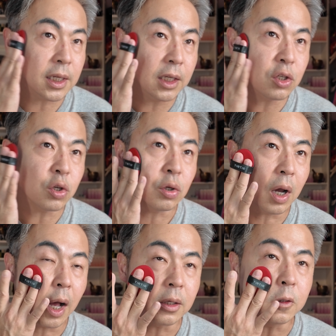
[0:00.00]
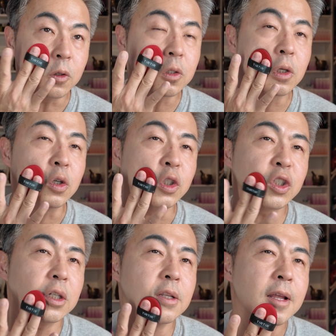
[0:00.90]
teach you how to use
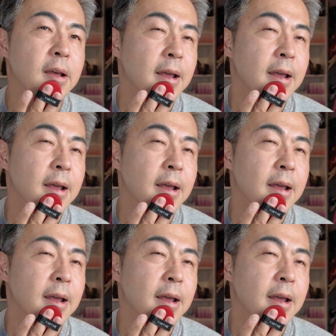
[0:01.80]
cushion